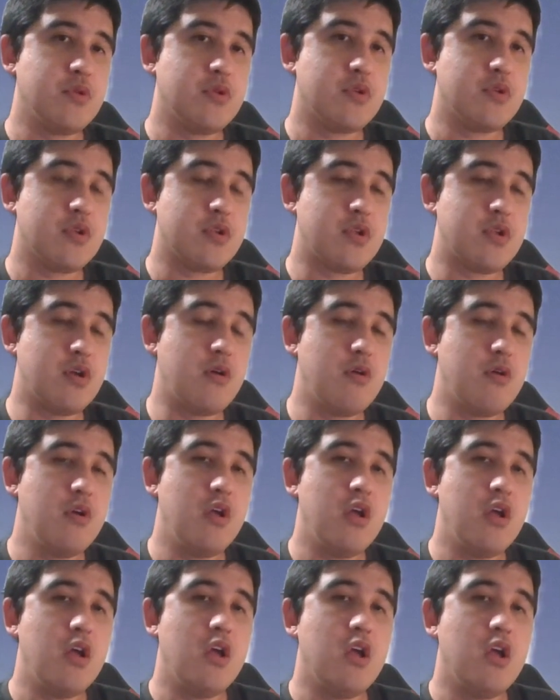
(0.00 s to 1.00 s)
so
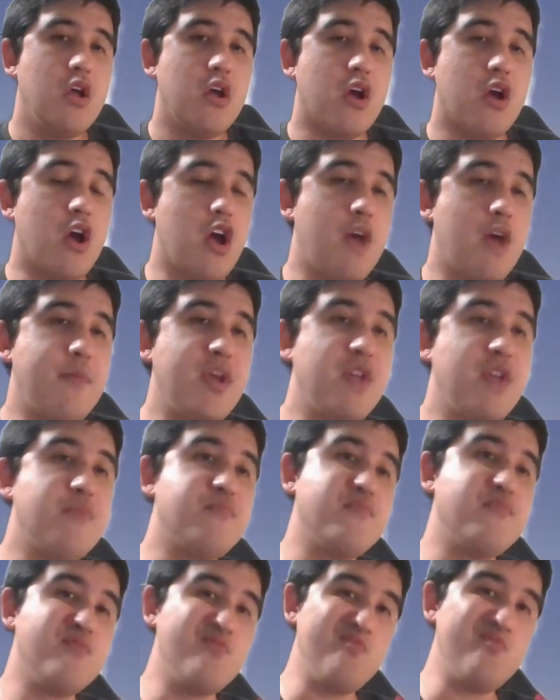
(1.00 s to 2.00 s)
i mean
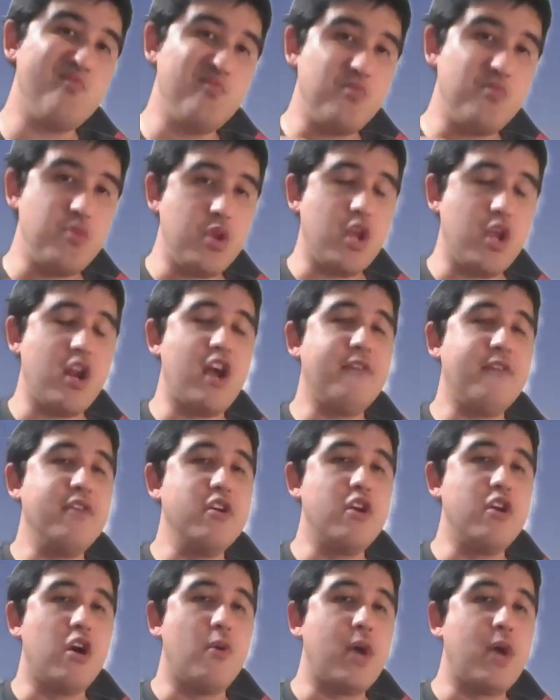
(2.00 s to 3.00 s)
you never
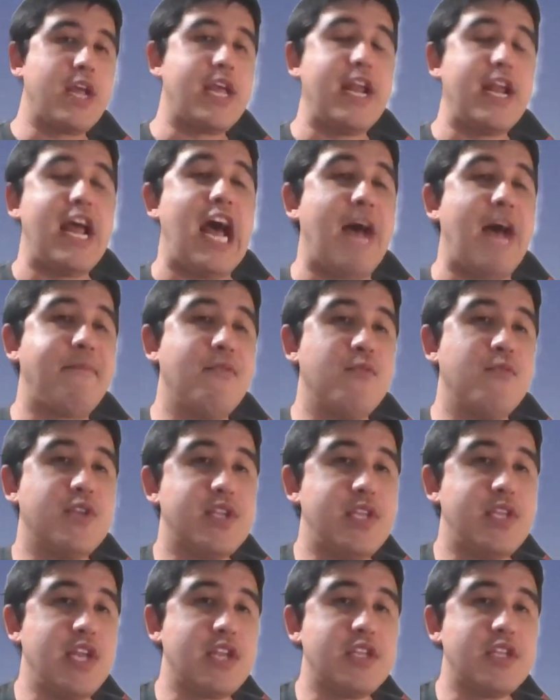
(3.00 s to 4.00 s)
know what can happen with
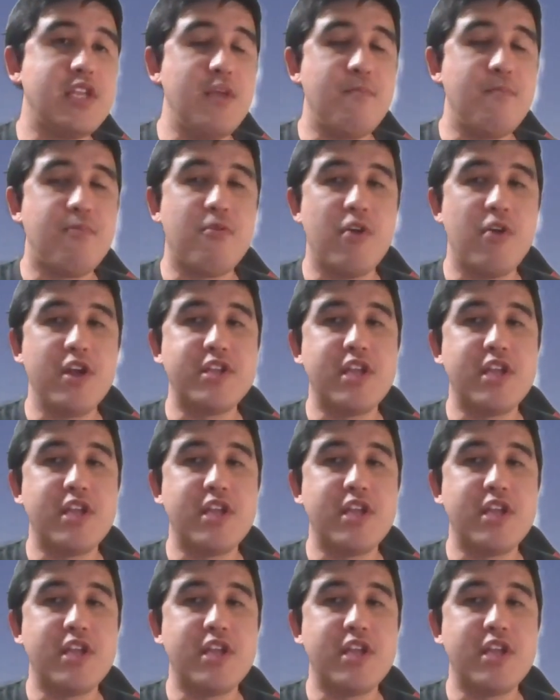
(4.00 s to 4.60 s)
16 points